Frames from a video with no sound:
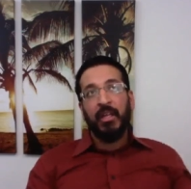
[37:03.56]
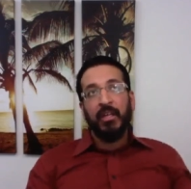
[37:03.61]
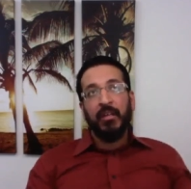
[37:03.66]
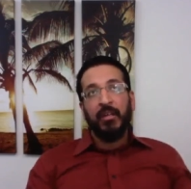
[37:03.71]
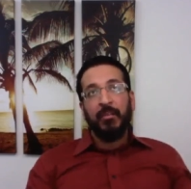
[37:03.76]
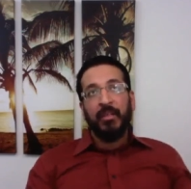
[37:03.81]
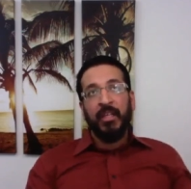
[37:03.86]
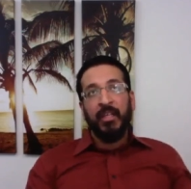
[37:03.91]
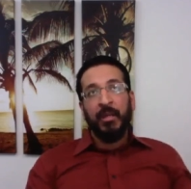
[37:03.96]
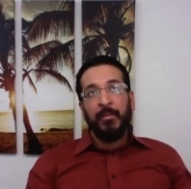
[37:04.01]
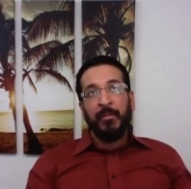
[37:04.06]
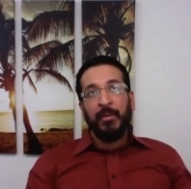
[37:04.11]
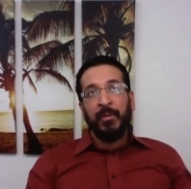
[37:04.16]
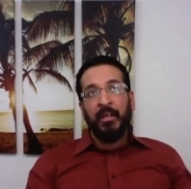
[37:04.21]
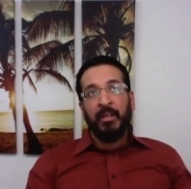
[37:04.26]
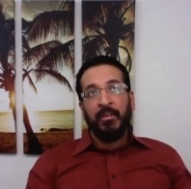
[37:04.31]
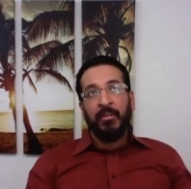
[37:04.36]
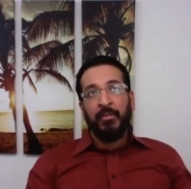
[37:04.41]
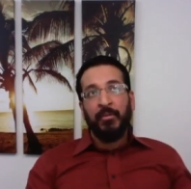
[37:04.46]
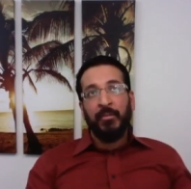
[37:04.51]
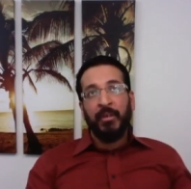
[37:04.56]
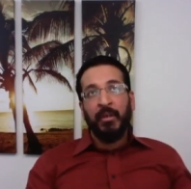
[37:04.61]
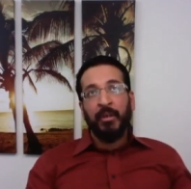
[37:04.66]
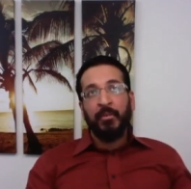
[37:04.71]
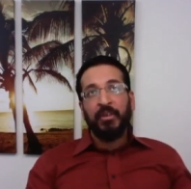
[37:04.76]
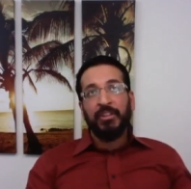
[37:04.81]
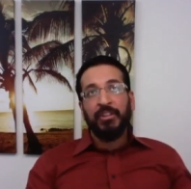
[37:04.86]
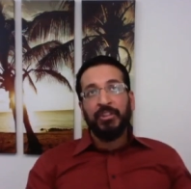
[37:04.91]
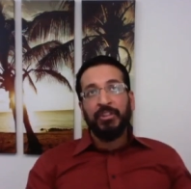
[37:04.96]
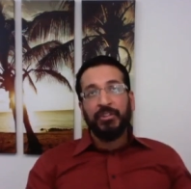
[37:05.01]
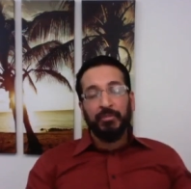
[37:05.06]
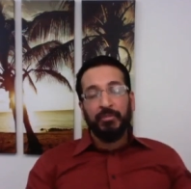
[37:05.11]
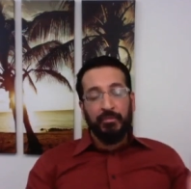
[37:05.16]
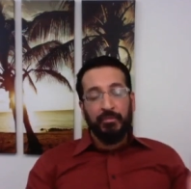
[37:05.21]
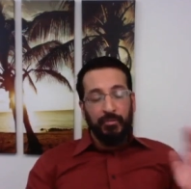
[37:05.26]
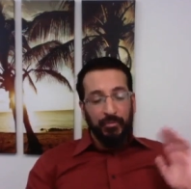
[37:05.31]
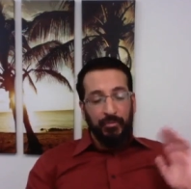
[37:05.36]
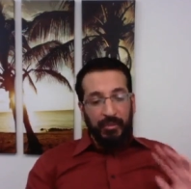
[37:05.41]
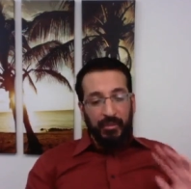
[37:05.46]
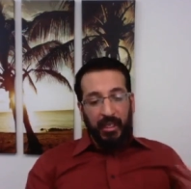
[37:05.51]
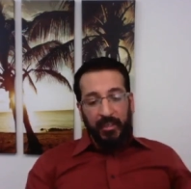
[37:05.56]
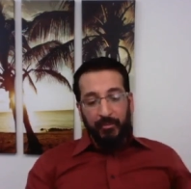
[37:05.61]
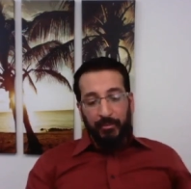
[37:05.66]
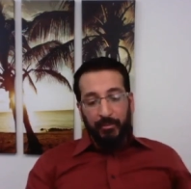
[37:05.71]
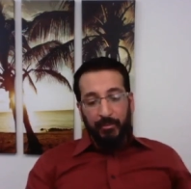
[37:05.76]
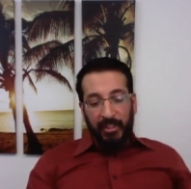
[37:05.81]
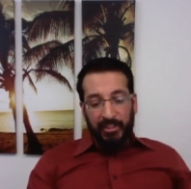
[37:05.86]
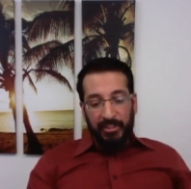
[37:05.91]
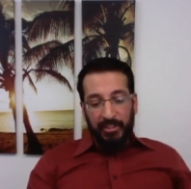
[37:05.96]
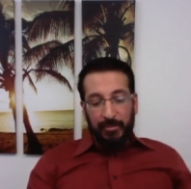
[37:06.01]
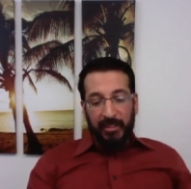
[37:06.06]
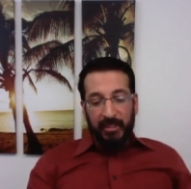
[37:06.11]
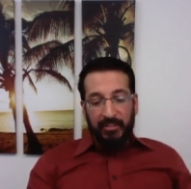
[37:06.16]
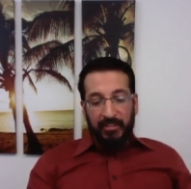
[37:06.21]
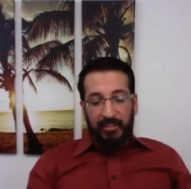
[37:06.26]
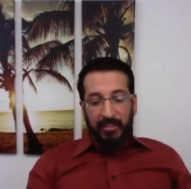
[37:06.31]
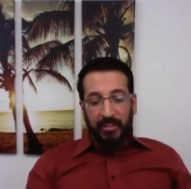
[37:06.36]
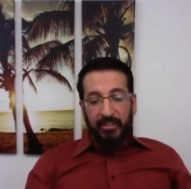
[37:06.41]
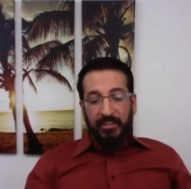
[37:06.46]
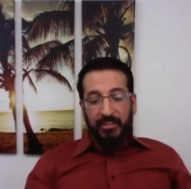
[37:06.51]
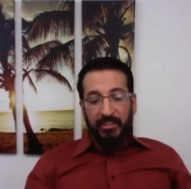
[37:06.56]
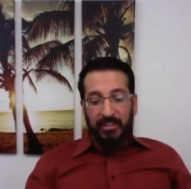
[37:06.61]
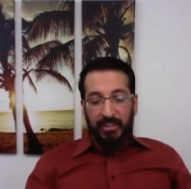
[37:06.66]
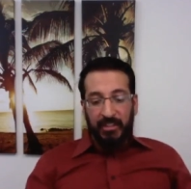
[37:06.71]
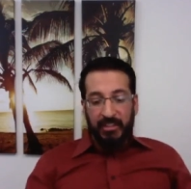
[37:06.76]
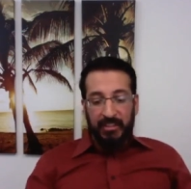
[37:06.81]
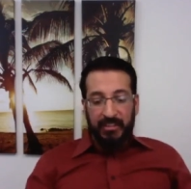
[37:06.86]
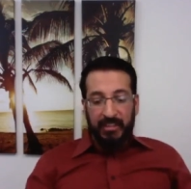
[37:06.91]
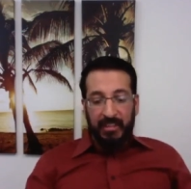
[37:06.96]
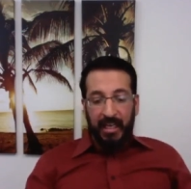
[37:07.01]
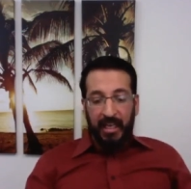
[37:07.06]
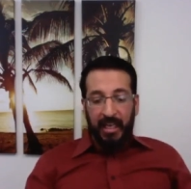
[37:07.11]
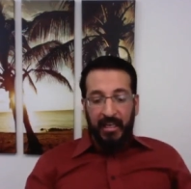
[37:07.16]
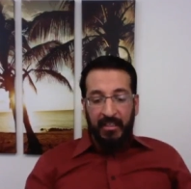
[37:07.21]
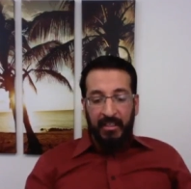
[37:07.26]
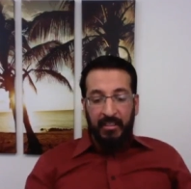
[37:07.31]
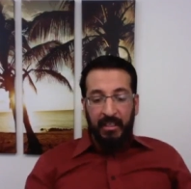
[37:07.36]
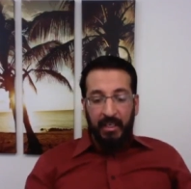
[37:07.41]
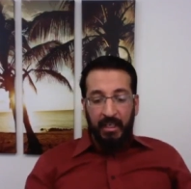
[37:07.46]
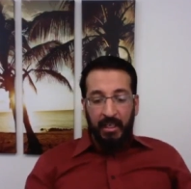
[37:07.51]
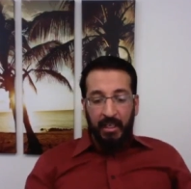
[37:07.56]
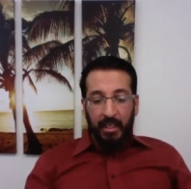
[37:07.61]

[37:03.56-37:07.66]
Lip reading: become an ummah which kind of brushes mental illness to the side